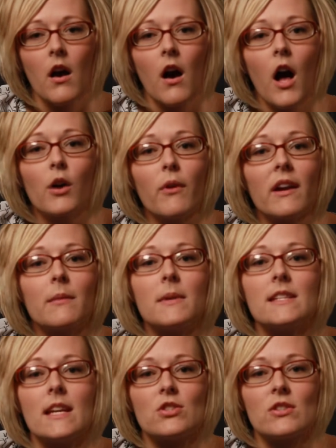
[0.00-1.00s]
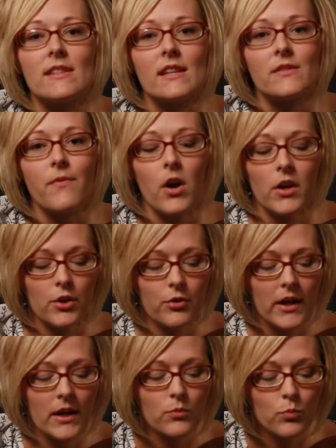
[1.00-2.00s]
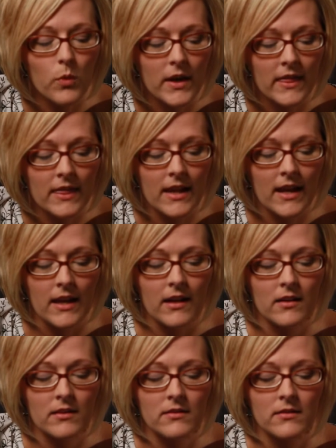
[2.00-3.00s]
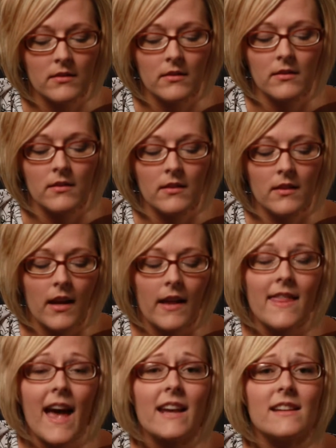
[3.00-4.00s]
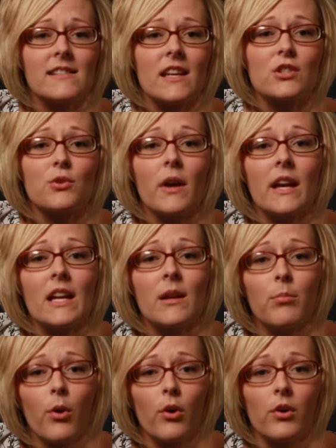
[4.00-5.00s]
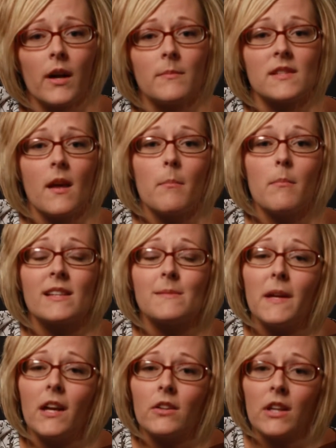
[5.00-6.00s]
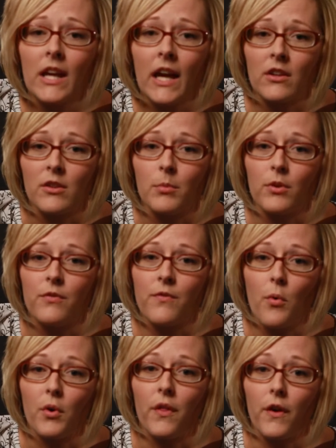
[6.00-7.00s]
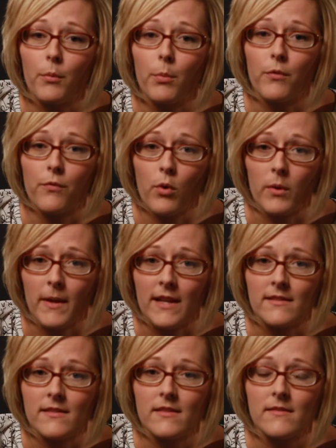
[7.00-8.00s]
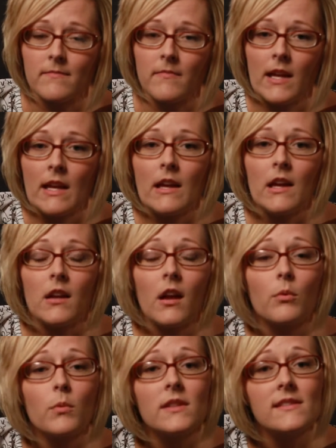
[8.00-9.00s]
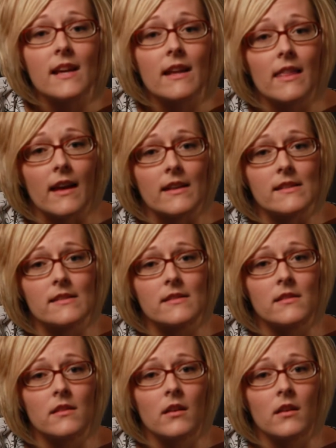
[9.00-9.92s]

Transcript: All recommendations thus far agree on one thing, and that is that training programs must be held accountable for their performance. Now, I will say this.